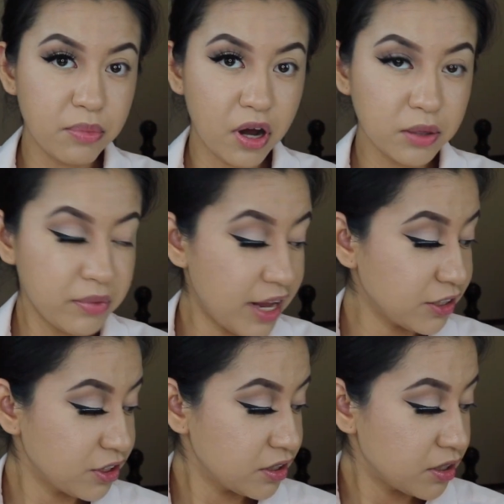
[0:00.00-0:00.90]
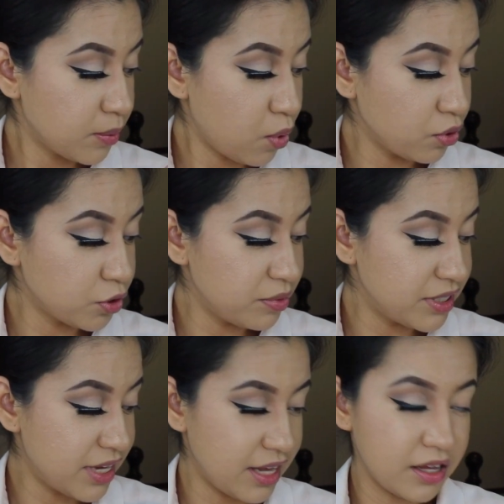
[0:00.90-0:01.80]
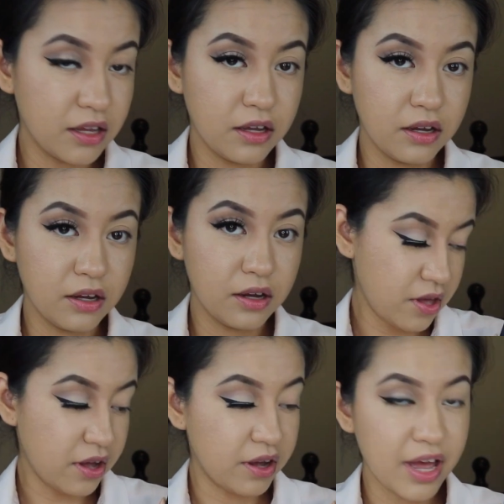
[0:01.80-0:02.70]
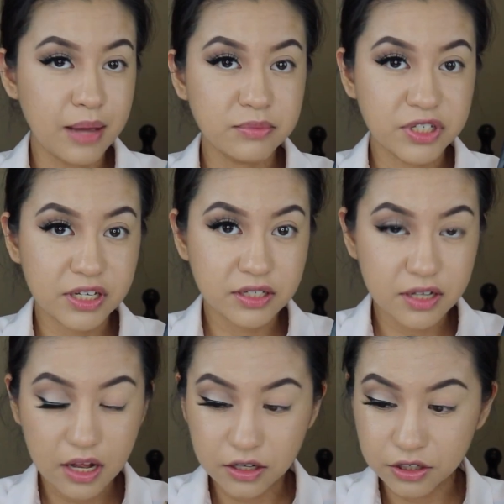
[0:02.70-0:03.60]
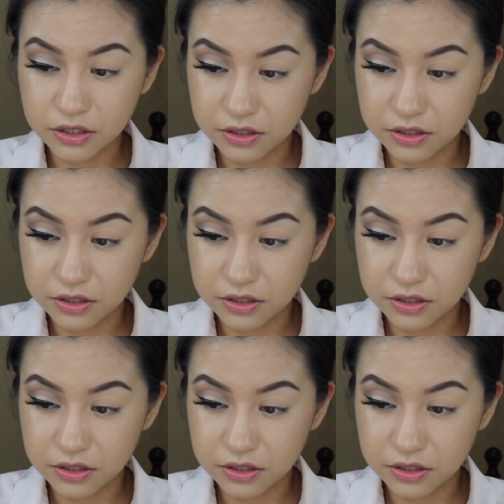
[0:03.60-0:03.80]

bottom lashes, I'm going to be taking the M6 color.